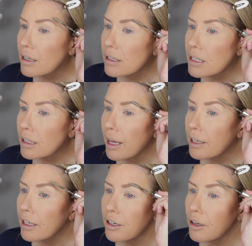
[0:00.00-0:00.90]
until
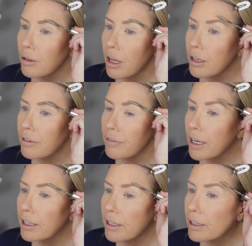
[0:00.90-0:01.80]
I can no longer
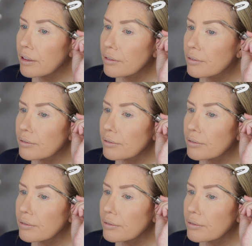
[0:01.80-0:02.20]
find it.